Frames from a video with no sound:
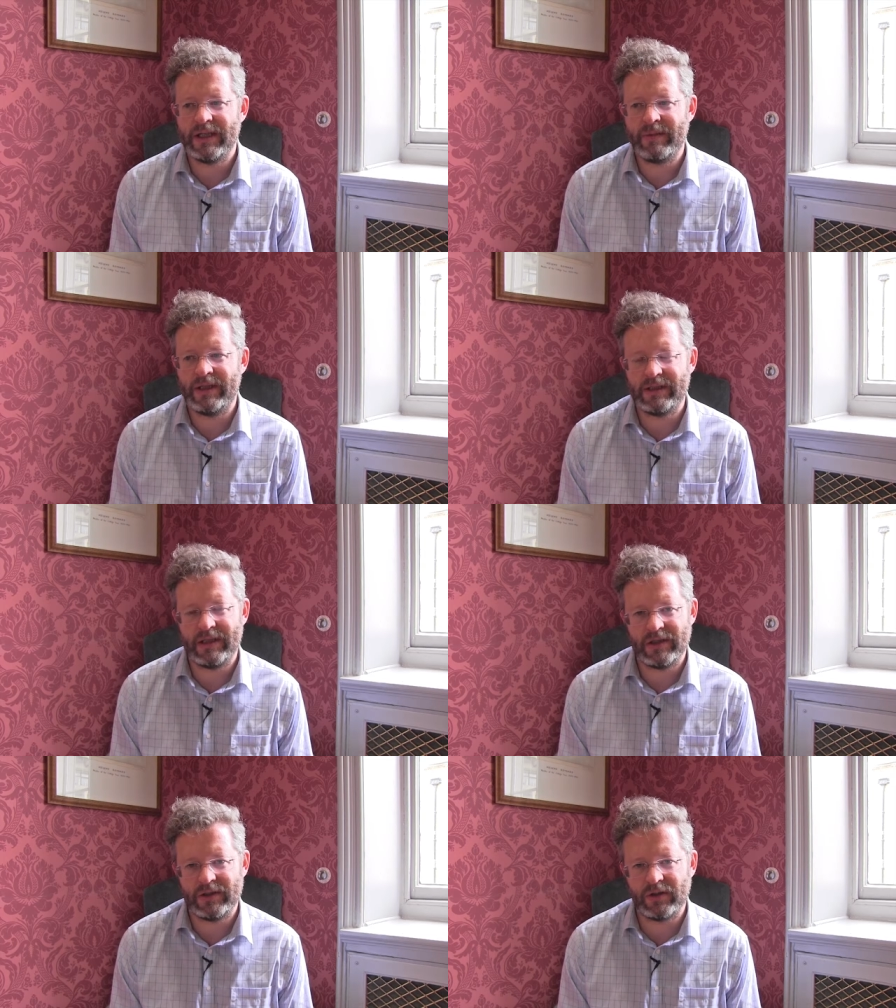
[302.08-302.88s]
is meant to
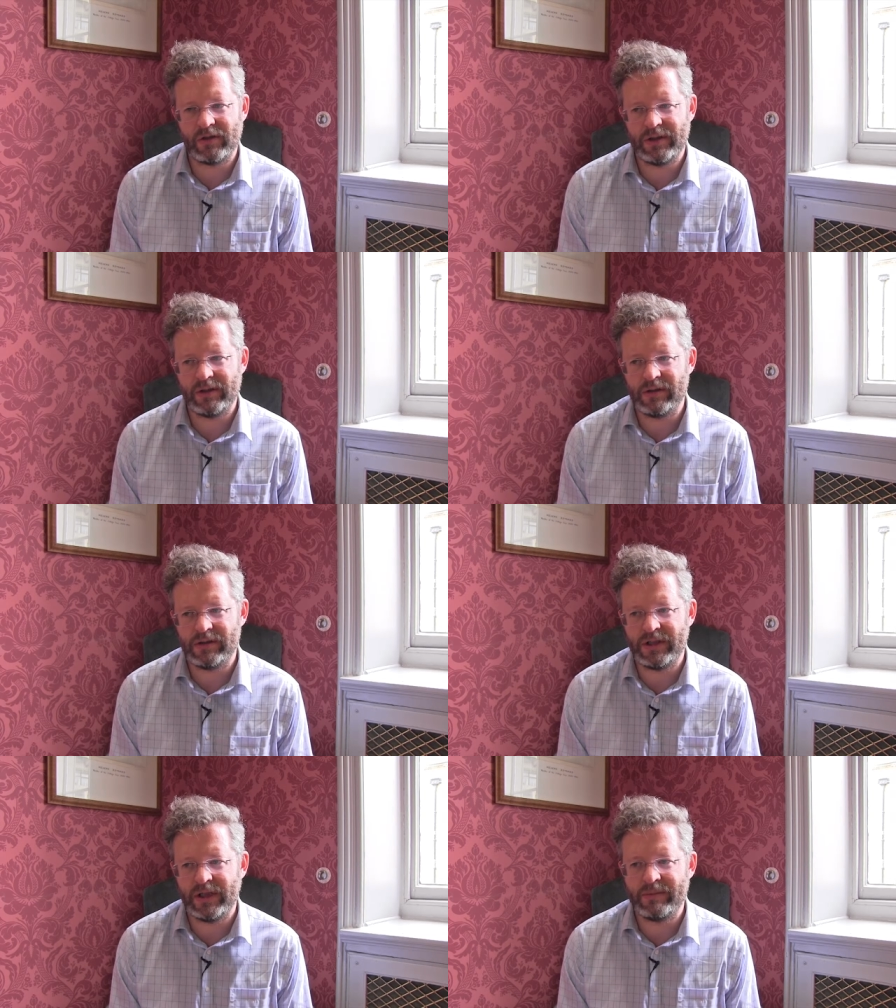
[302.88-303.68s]
test your critical
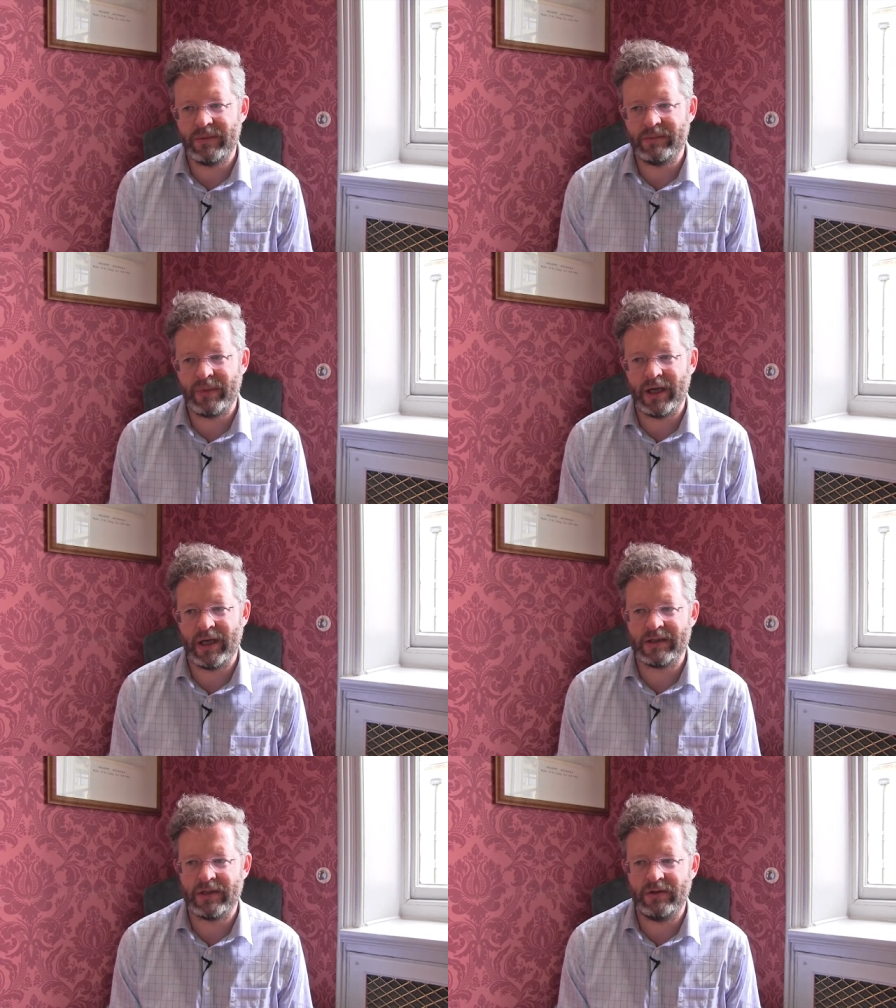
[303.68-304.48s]
judgment by
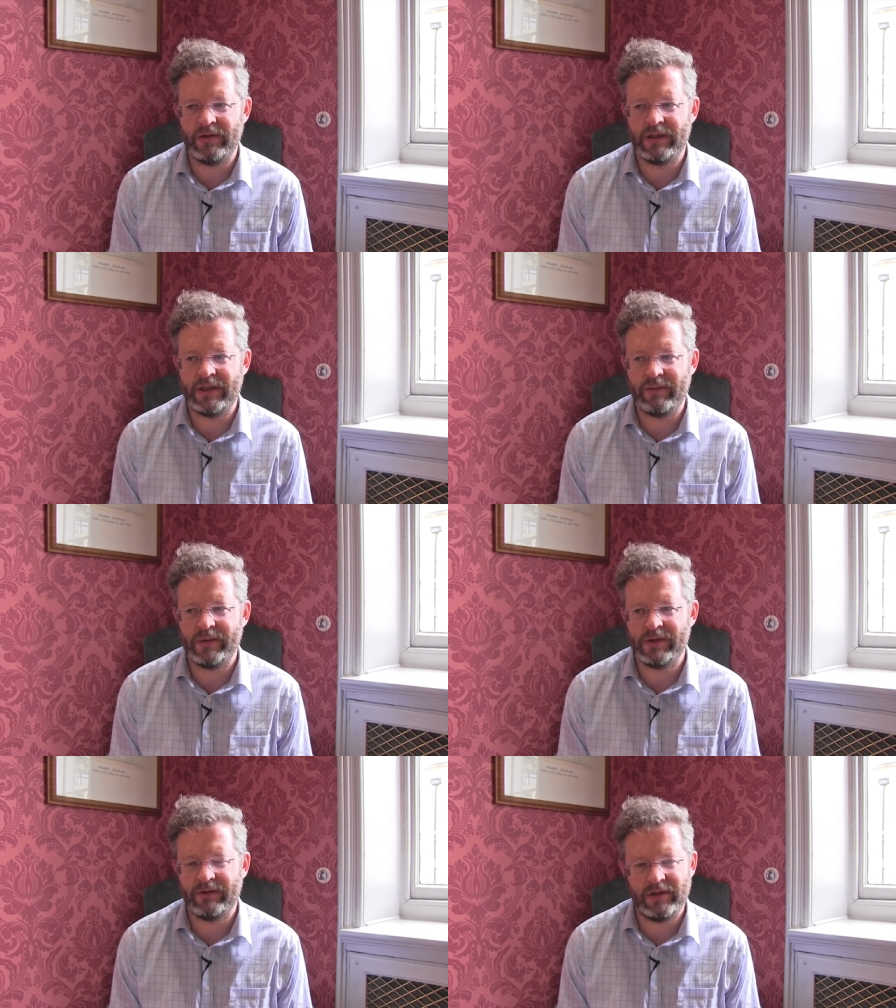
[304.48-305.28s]
asking you to
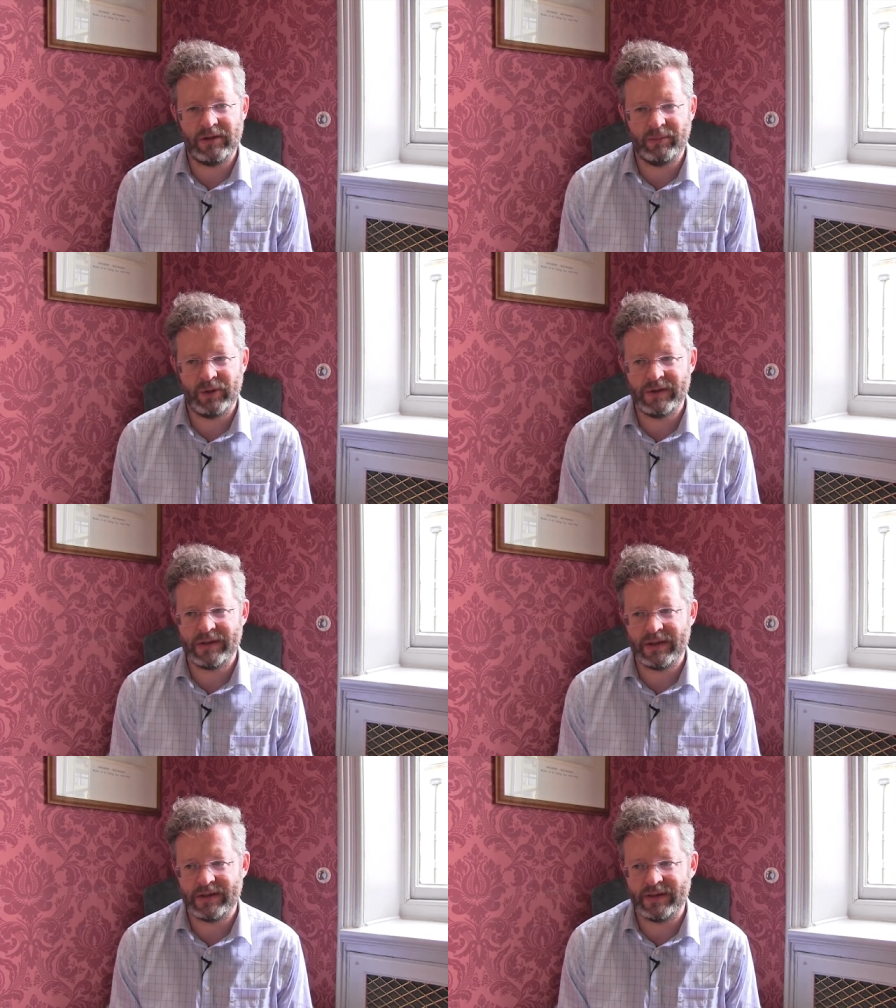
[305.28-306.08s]
demonstrate your
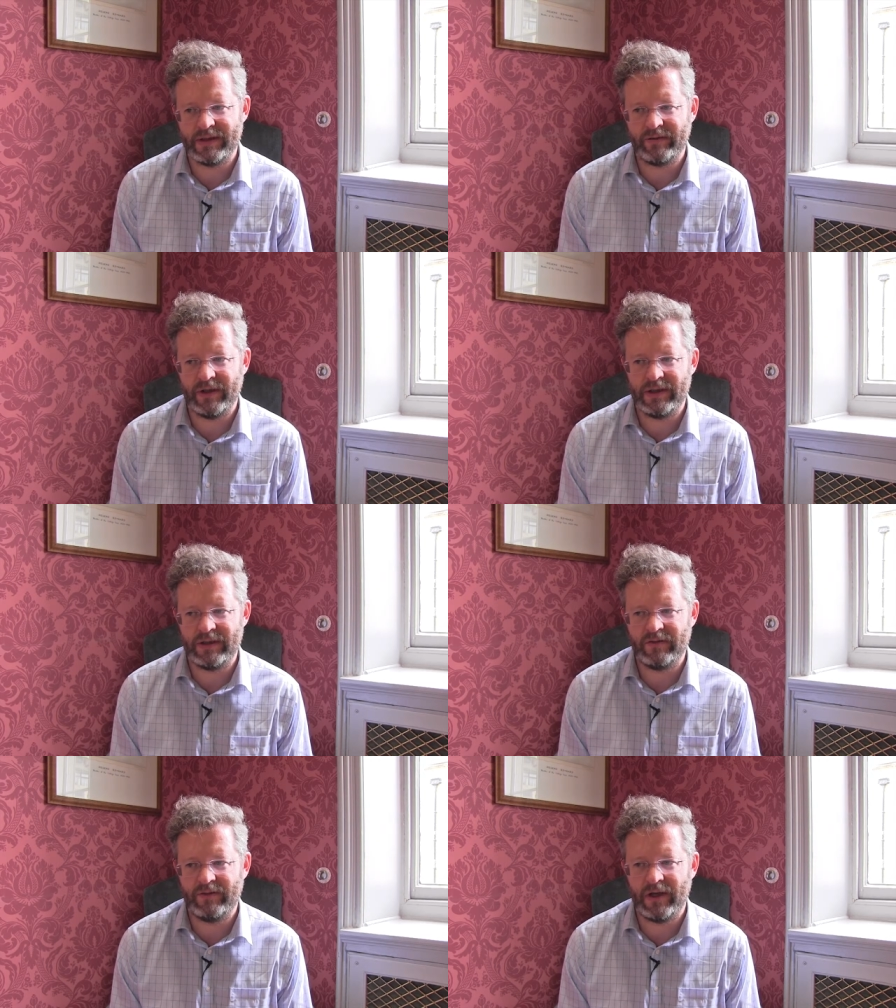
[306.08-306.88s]
processes of
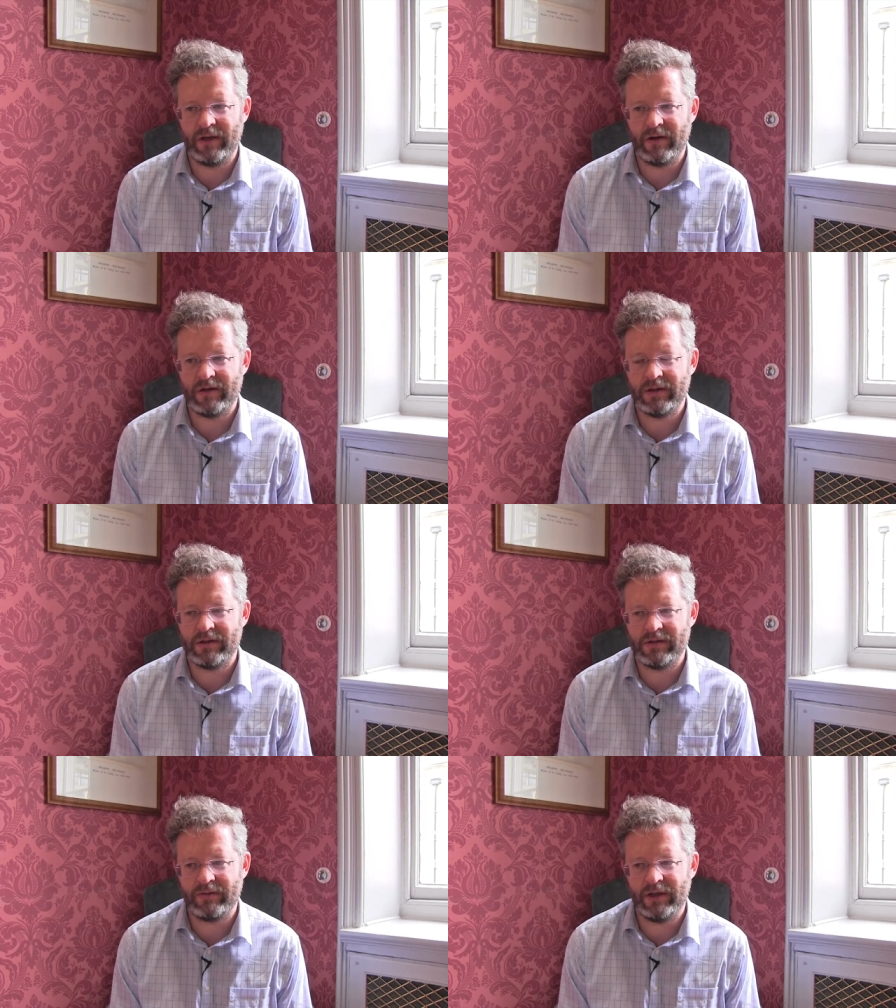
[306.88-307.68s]
identifying
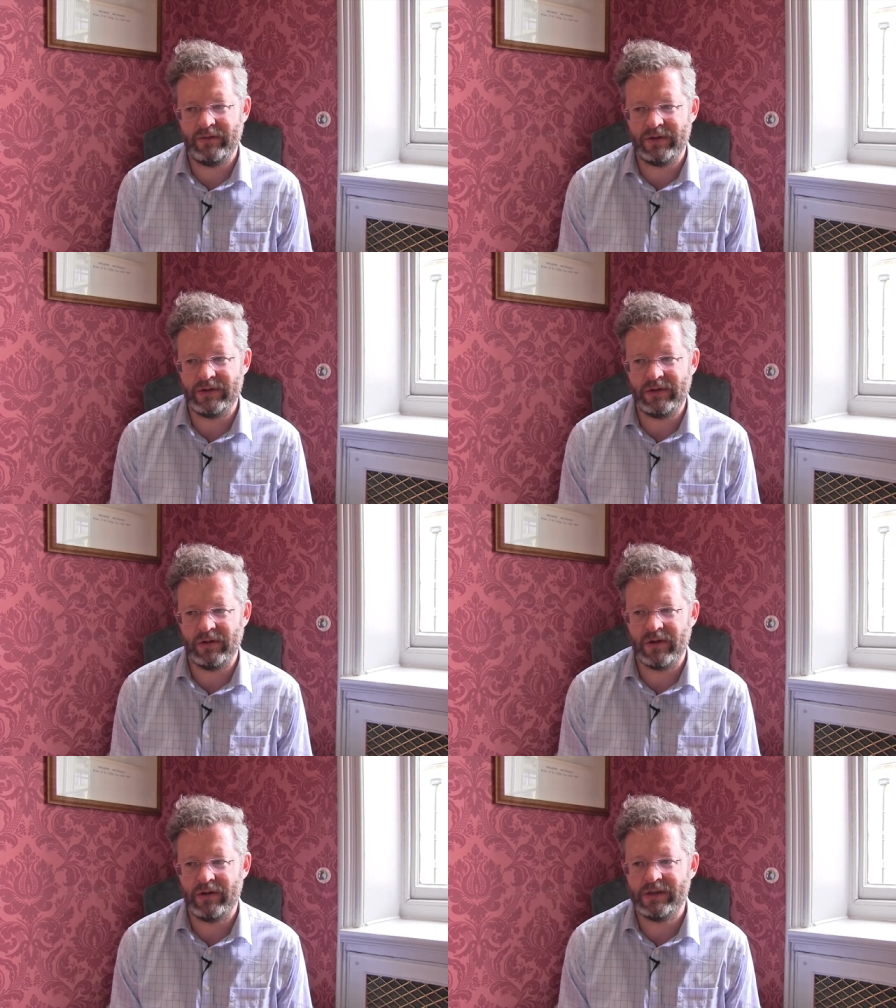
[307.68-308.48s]
articles relevant to
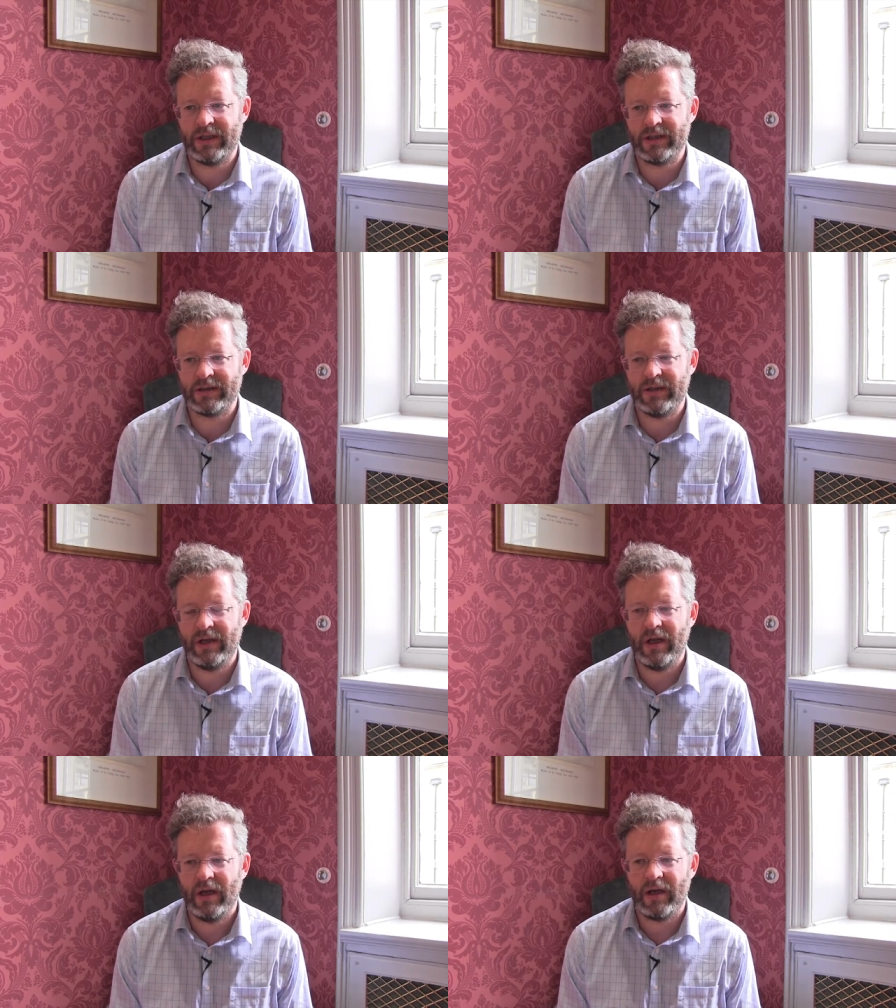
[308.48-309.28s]
your context
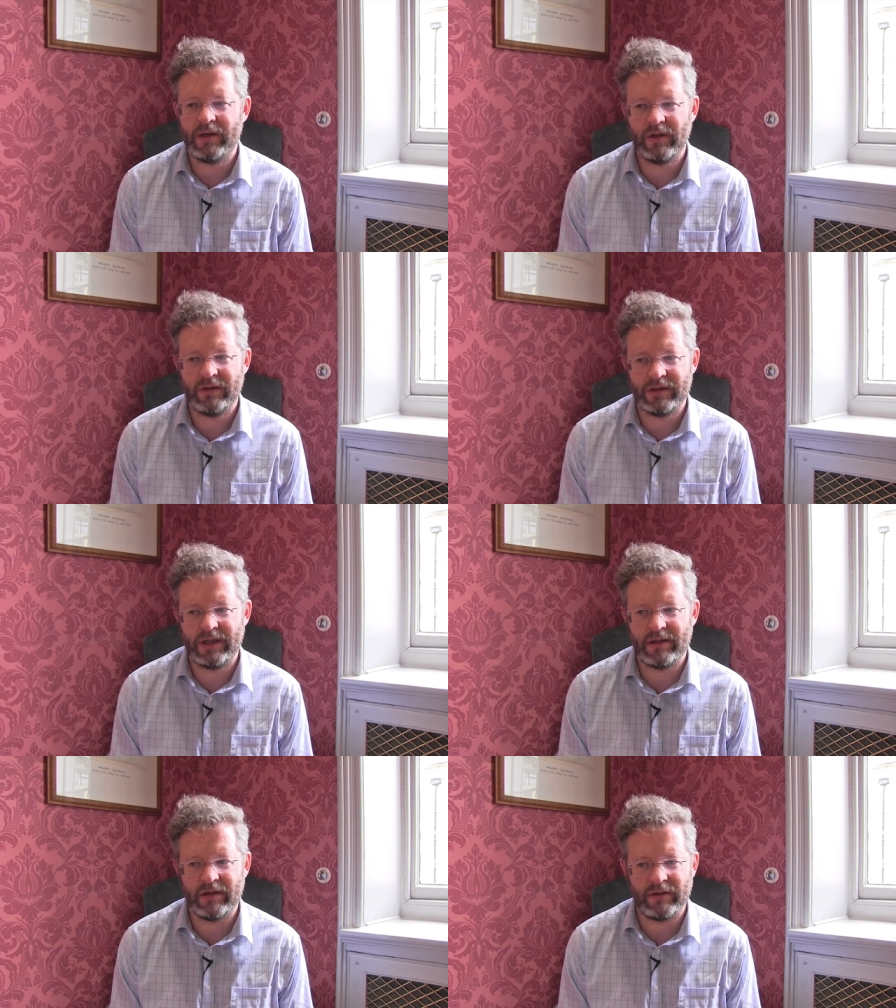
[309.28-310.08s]
and to
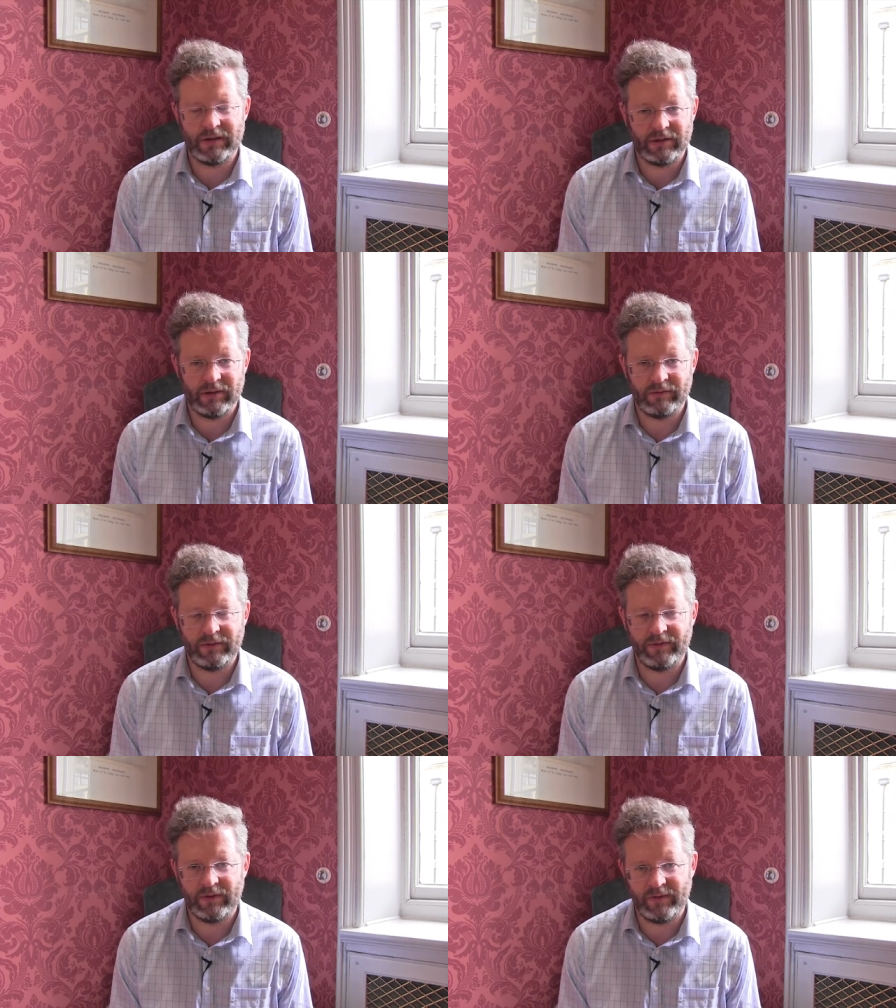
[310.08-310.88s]
undertake a critical
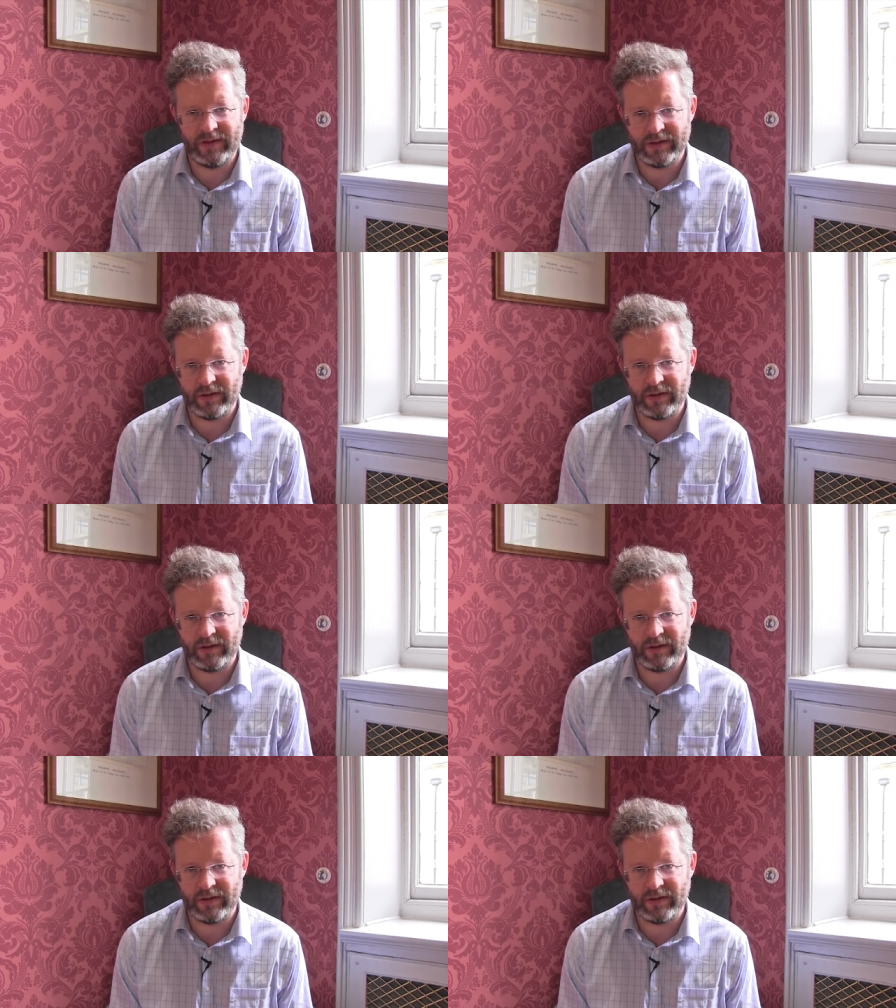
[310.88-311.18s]
review of these